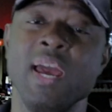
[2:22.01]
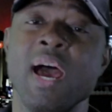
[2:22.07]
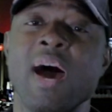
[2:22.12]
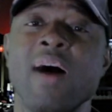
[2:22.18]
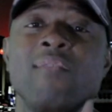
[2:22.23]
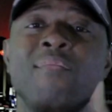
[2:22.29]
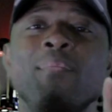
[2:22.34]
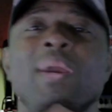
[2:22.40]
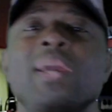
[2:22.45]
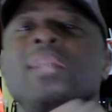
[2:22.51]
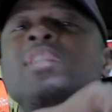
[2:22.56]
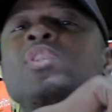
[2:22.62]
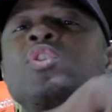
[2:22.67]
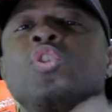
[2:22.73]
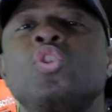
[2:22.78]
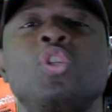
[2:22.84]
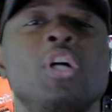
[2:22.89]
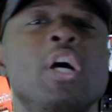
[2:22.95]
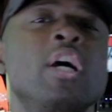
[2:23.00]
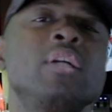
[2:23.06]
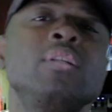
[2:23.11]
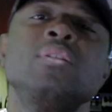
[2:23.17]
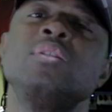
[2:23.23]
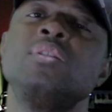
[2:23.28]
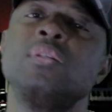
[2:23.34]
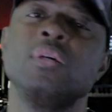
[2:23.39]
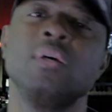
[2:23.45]
I've made
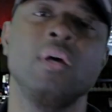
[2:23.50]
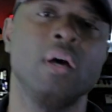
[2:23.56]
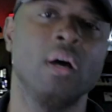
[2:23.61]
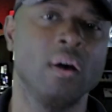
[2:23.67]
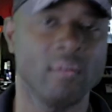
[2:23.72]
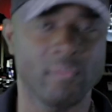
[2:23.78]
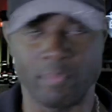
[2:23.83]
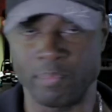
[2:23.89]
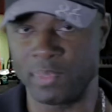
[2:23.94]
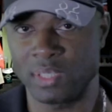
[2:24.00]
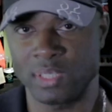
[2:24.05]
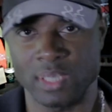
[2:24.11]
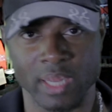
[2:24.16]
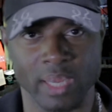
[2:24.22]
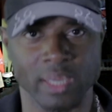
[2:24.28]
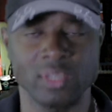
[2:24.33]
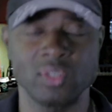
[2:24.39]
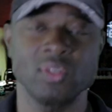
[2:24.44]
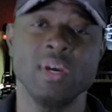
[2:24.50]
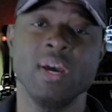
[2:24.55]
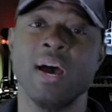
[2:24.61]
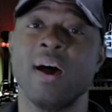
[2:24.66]
tons of mistakes.